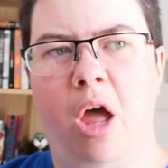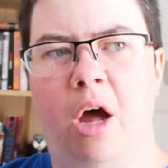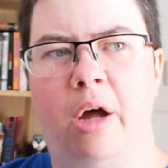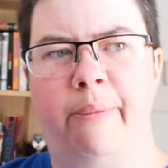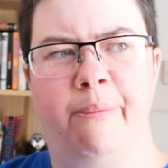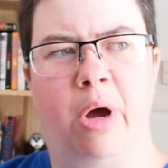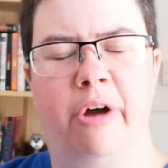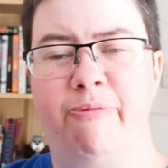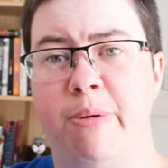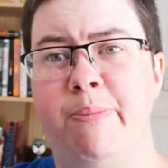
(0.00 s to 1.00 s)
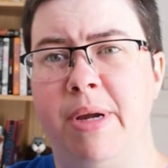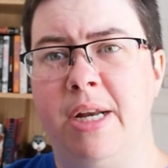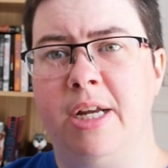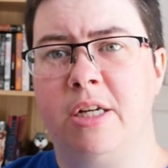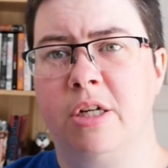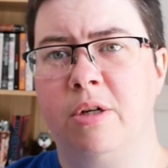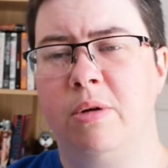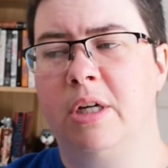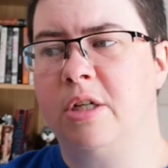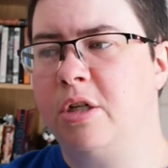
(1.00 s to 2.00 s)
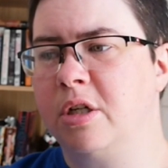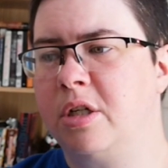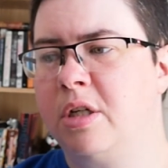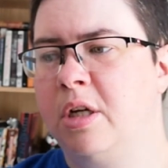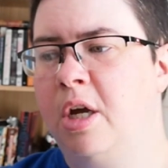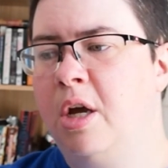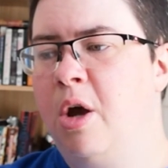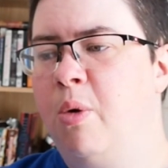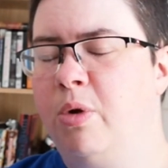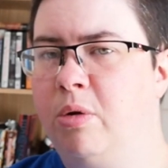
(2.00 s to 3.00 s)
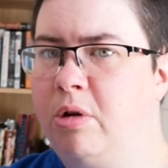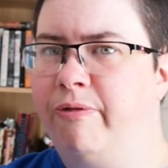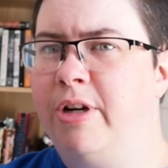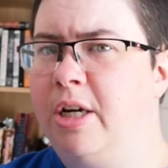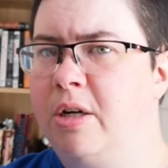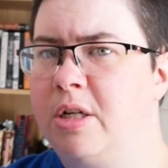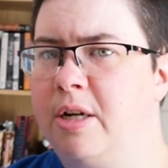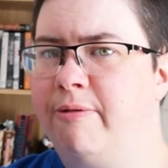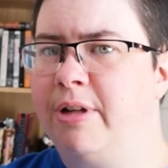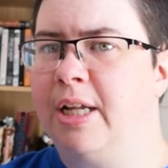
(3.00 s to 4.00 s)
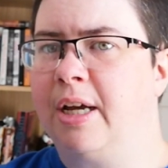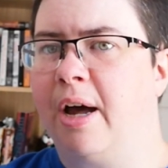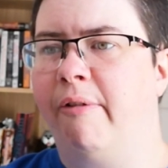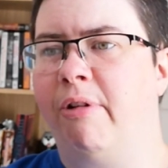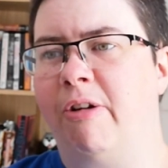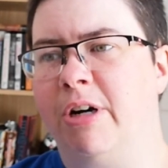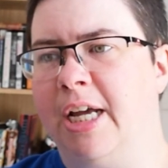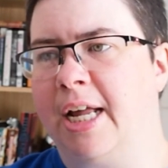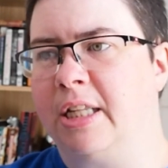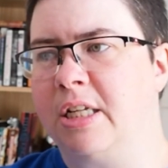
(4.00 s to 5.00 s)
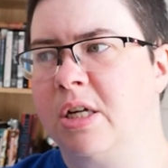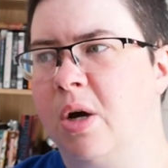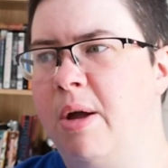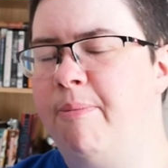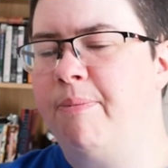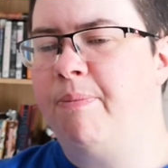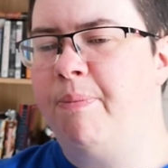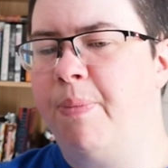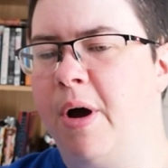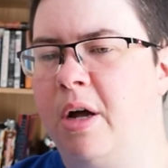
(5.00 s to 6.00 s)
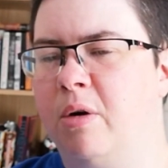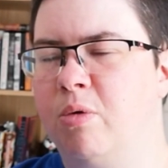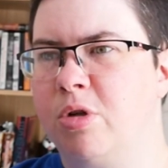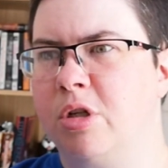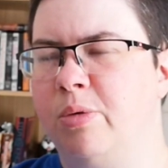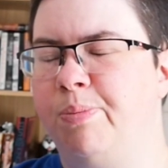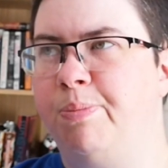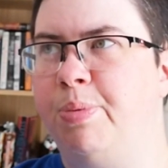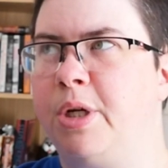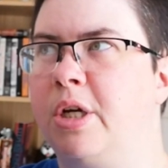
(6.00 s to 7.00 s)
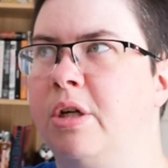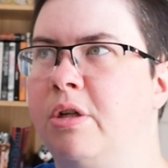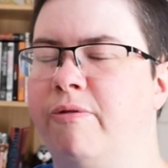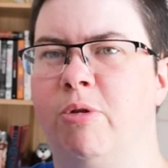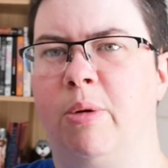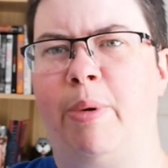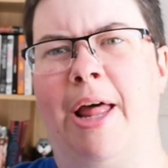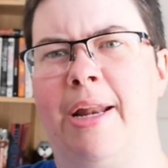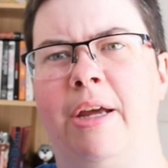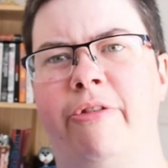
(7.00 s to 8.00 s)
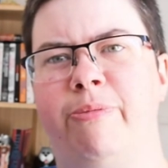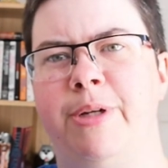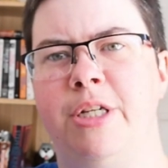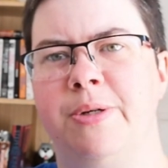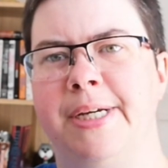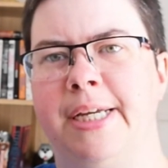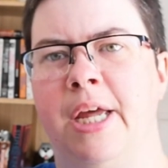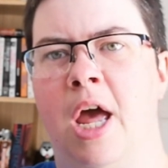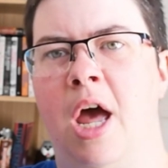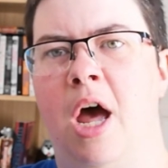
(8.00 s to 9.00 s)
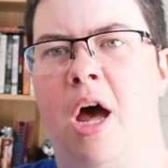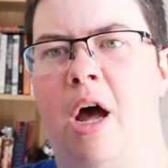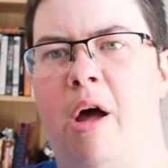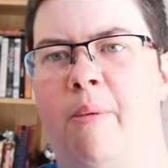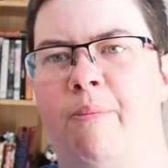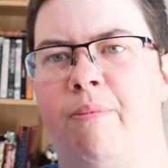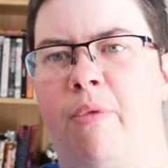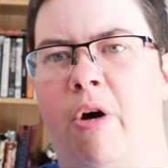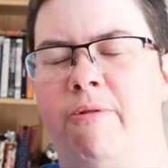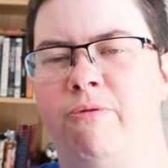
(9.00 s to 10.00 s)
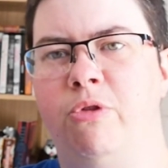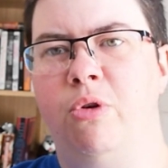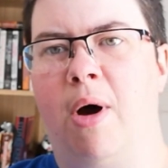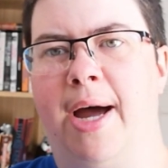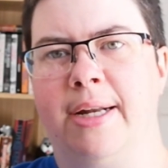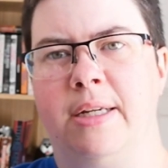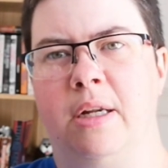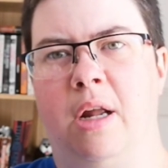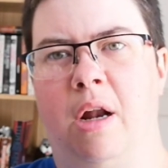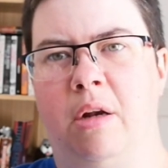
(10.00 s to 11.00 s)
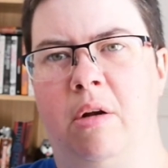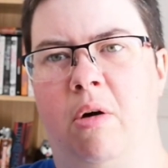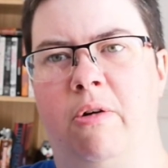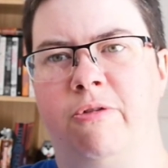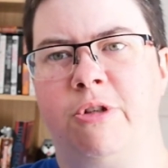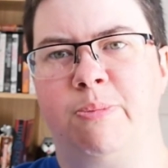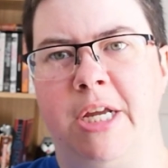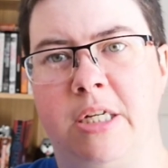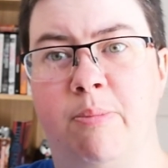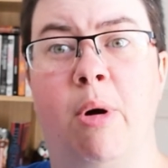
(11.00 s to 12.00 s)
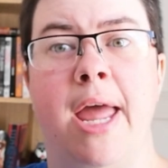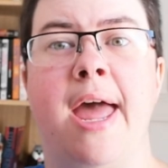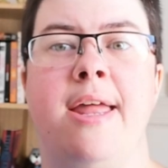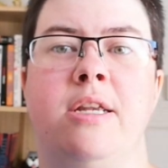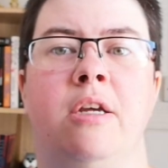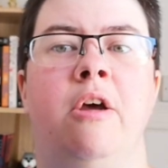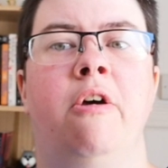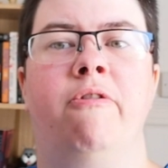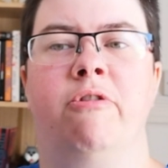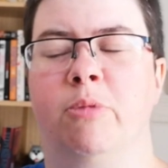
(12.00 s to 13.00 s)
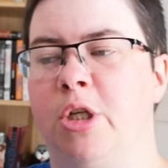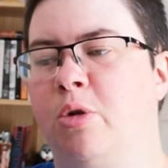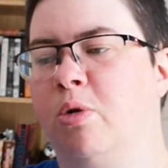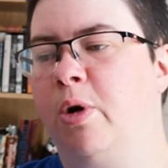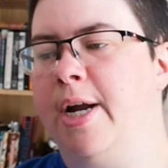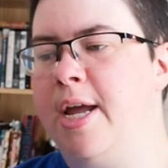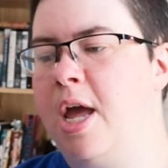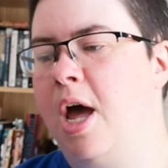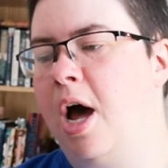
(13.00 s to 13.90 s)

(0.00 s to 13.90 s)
I've been meaning to, it just, with all the videos and everything, I haven't really had the time, but also because of all the planning I've been doing, I've not had a lot of space in my head for my story,